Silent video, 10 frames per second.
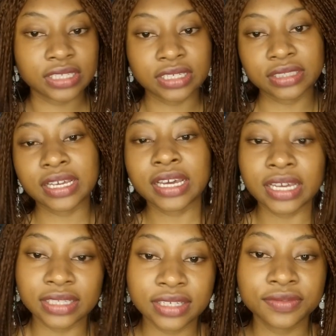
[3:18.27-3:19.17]
And
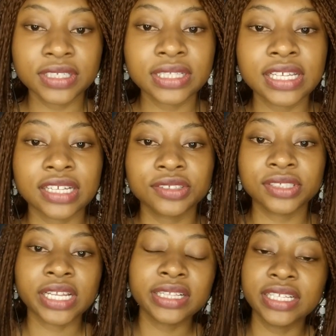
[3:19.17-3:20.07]
I definitely had to
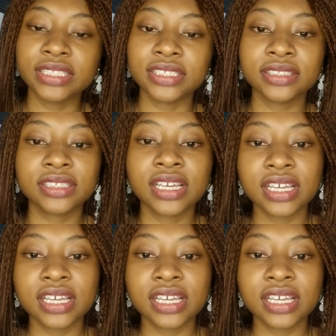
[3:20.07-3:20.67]
start learning